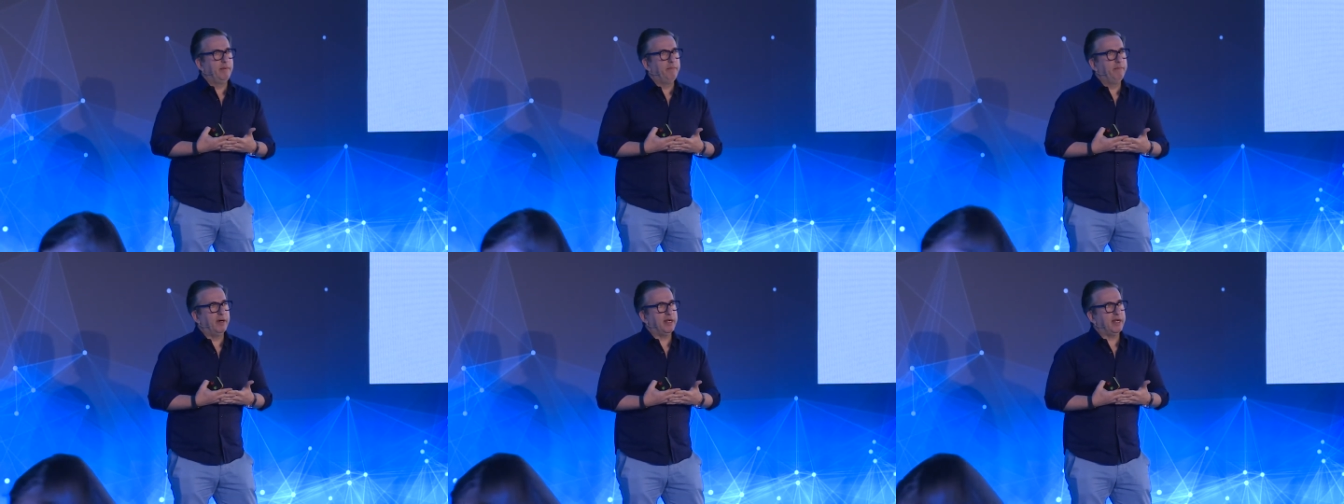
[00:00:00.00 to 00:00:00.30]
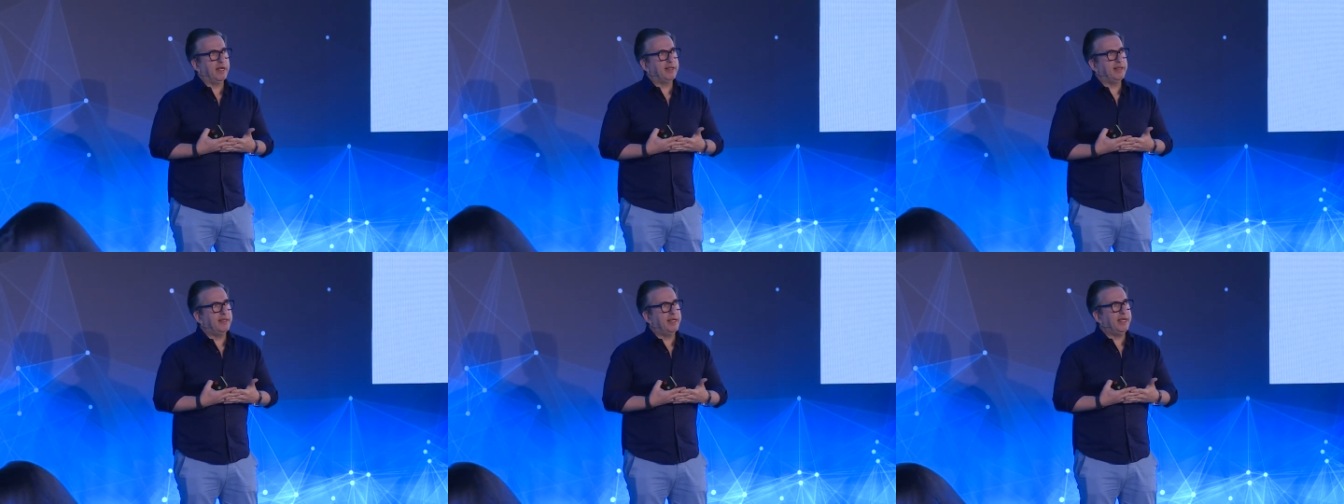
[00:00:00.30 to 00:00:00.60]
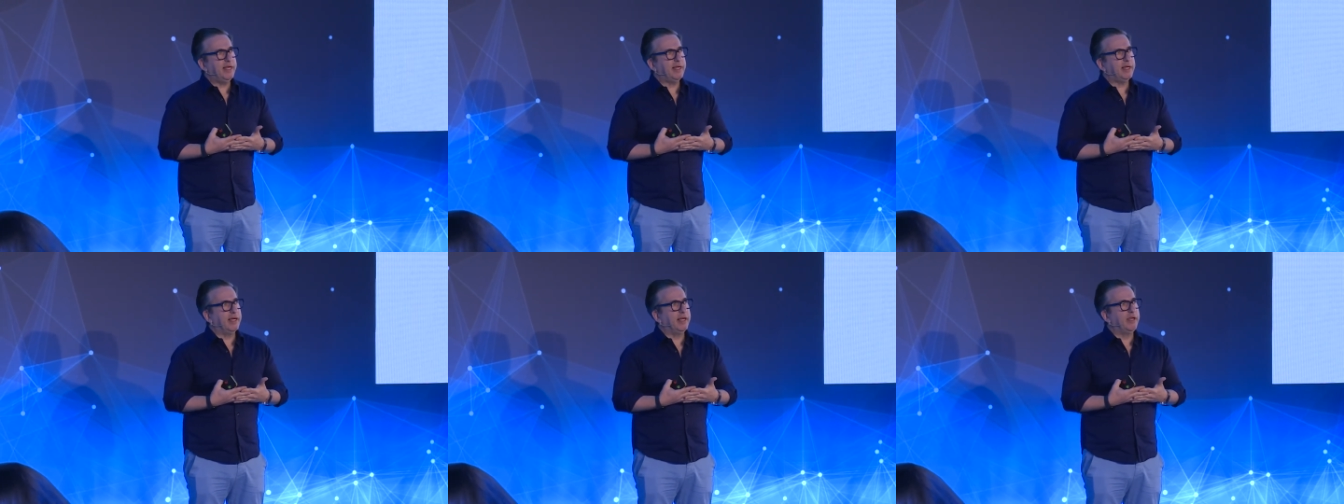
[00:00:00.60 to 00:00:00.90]
But I
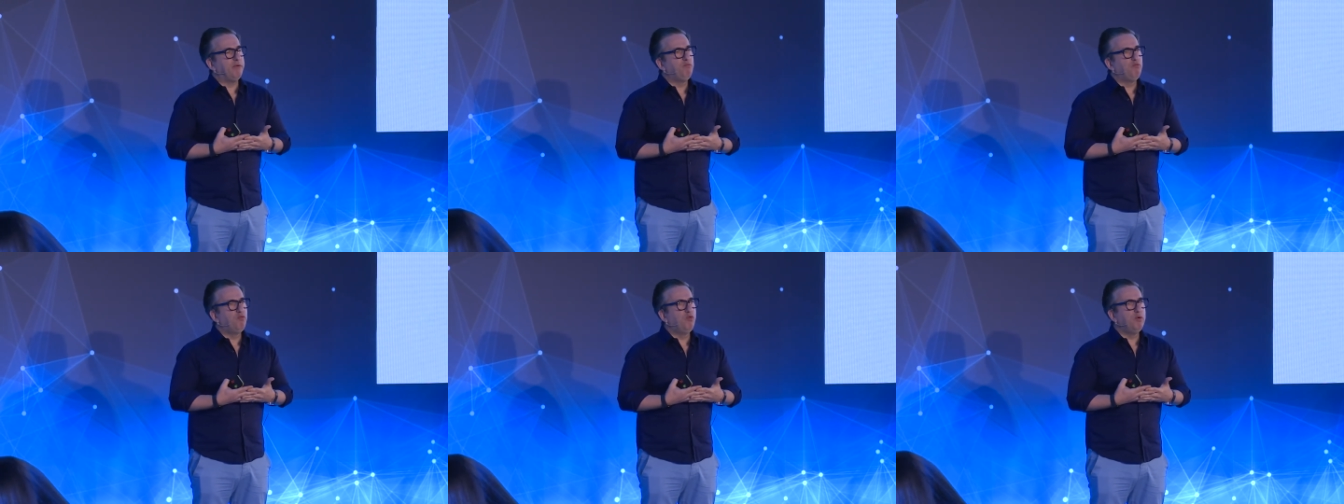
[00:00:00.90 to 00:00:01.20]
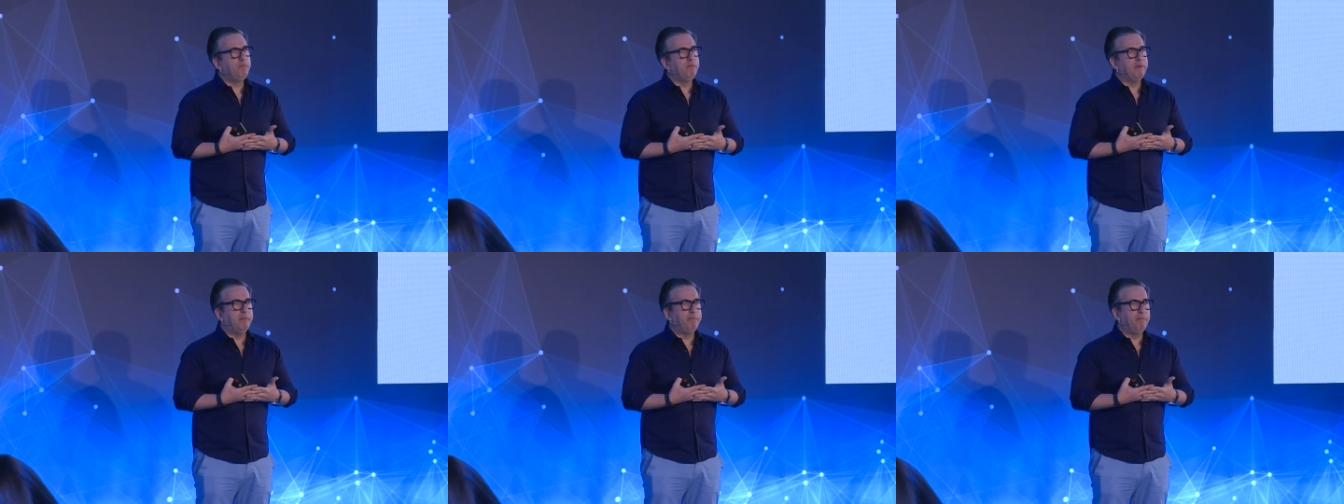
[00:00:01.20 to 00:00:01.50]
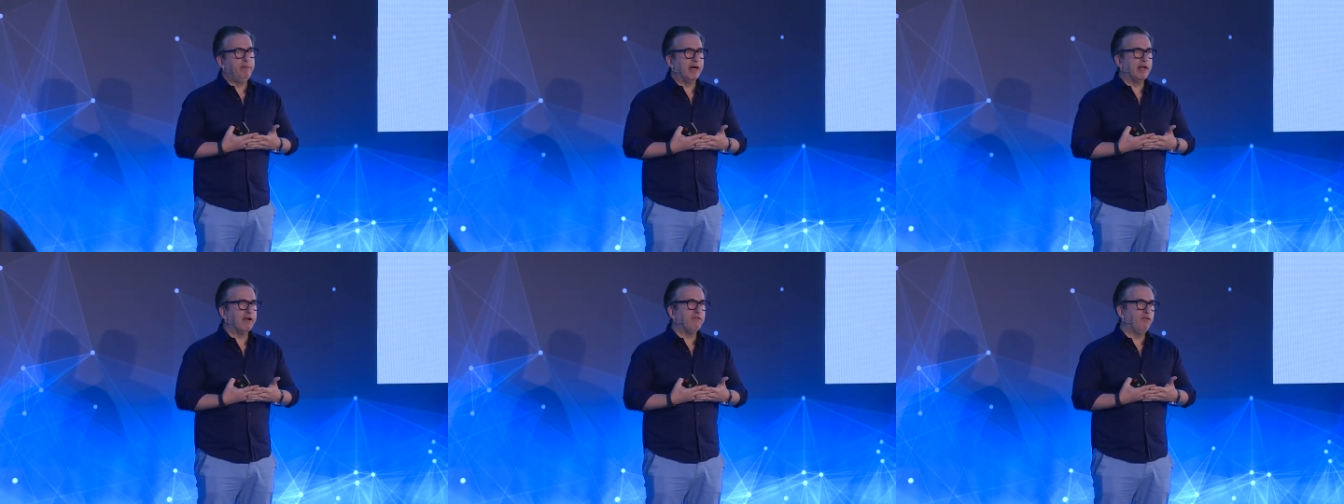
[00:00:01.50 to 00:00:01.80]
think it would be
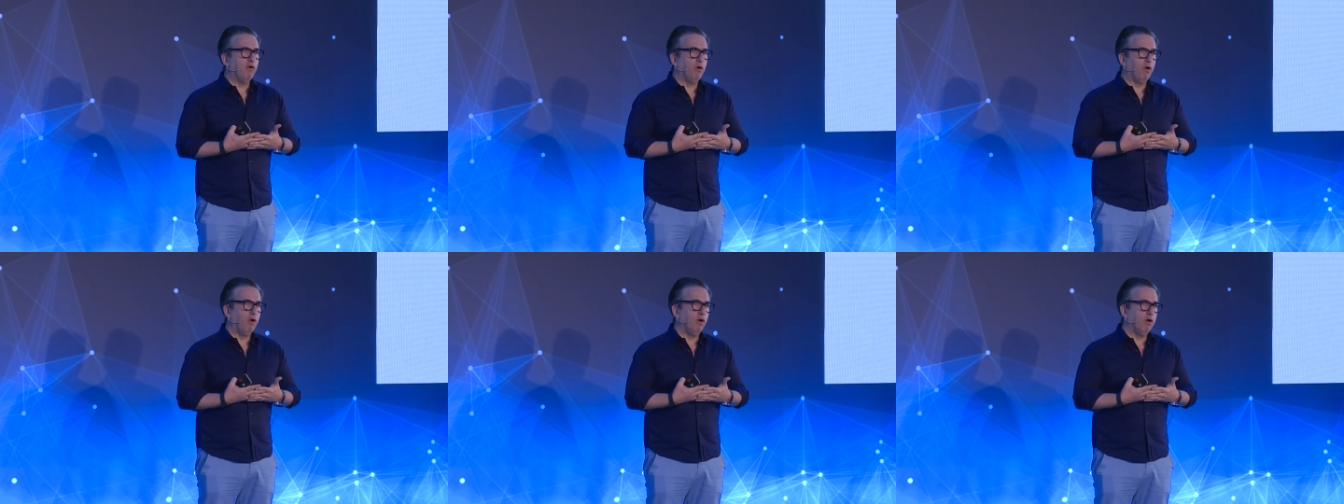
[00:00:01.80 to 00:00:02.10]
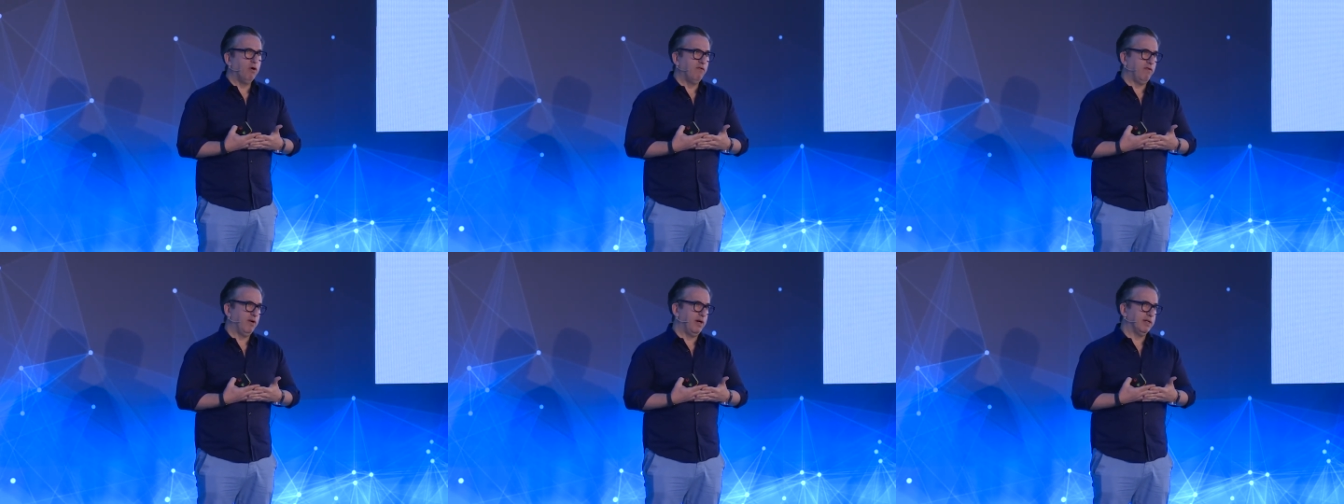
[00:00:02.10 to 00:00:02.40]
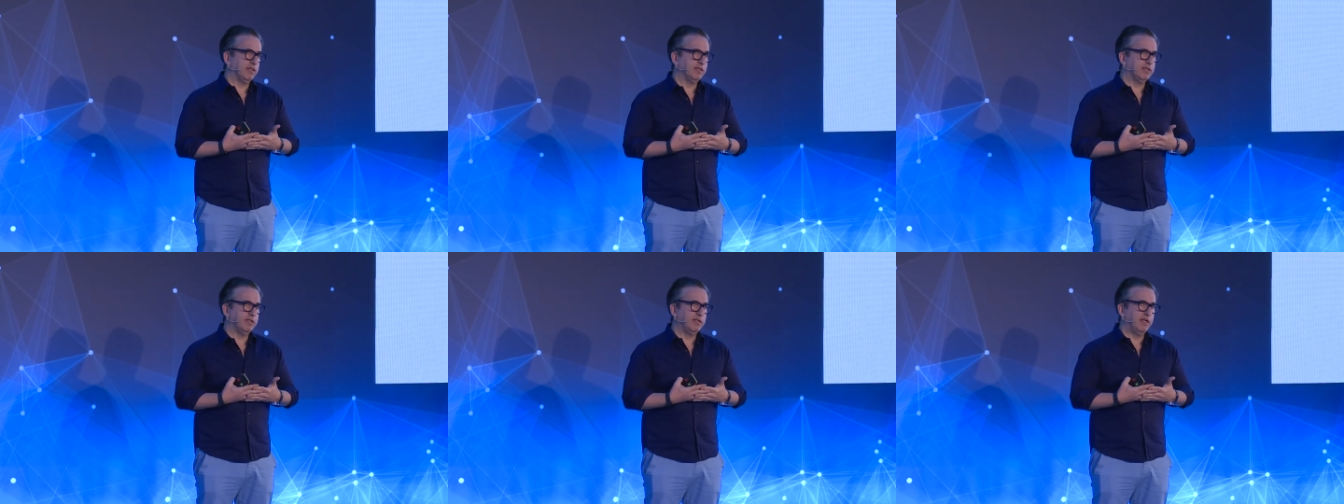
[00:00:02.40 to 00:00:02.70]
better for all of
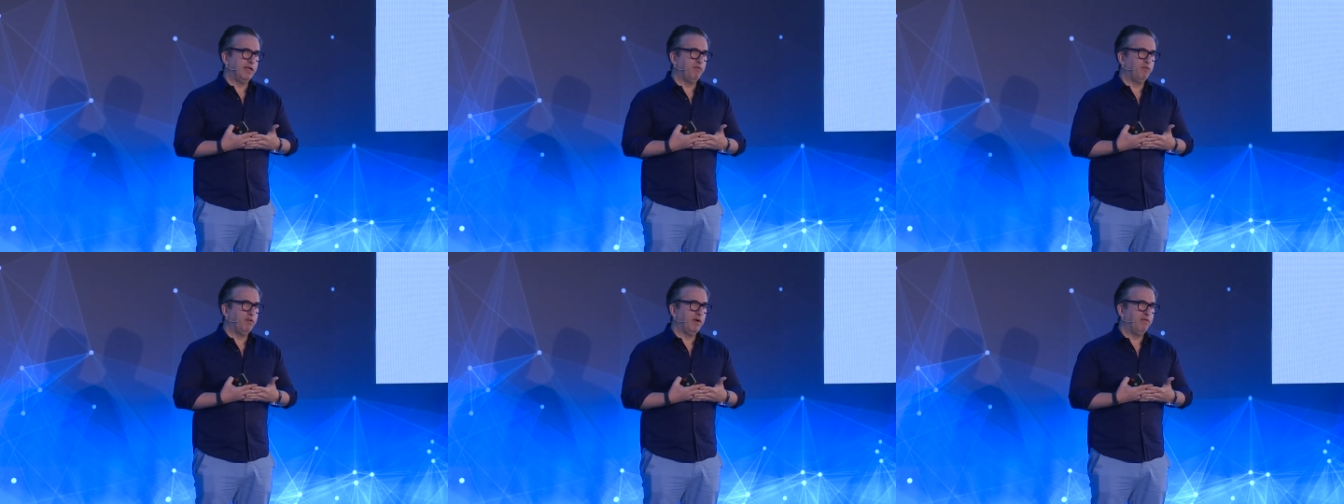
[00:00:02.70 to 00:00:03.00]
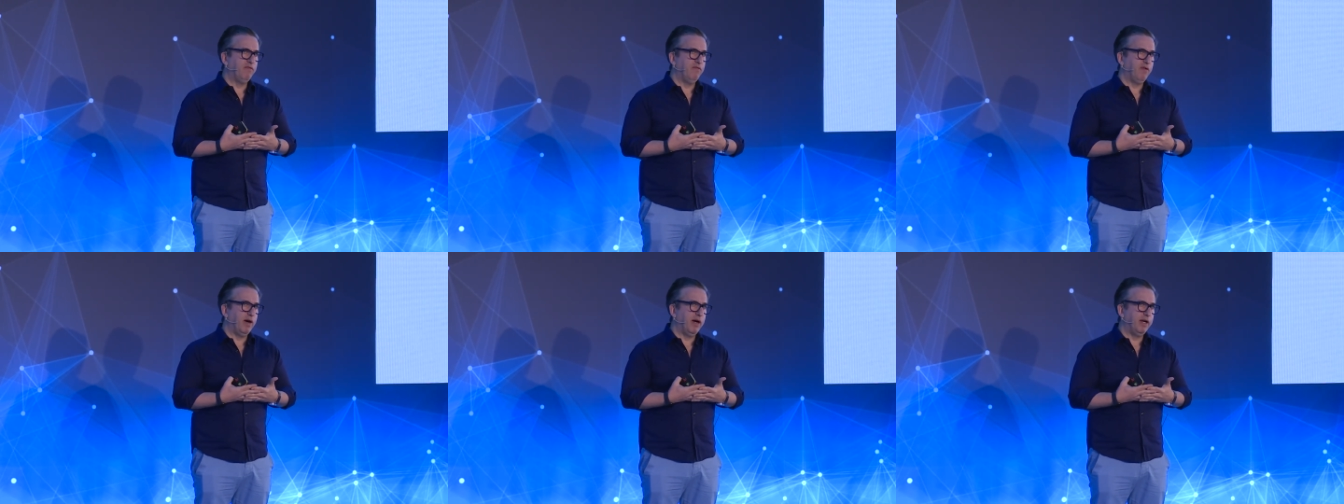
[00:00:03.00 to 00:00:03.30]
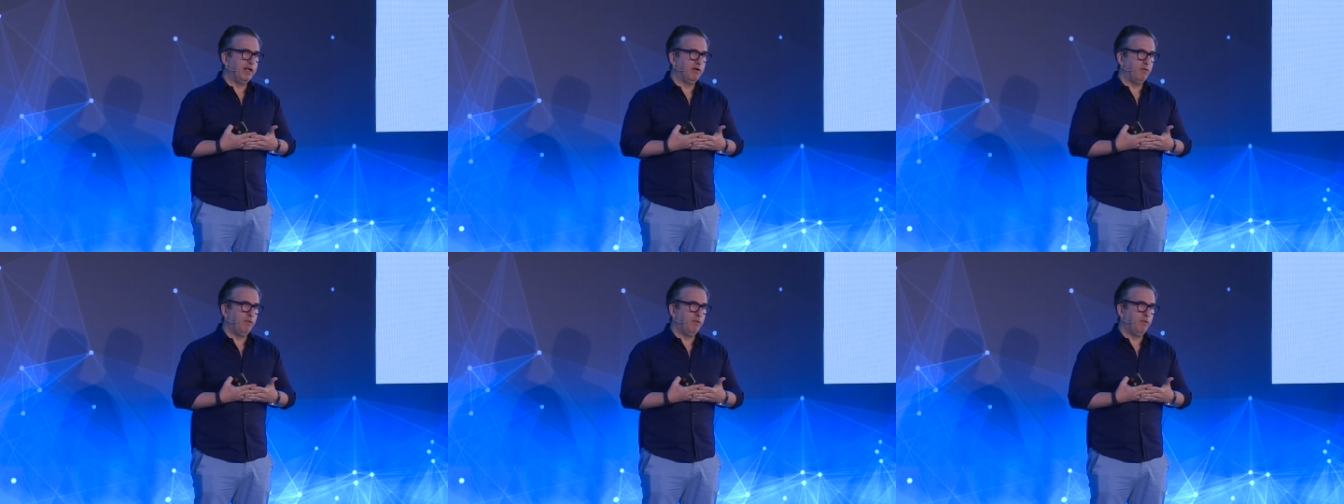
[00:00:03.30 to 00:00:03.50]
us if we find a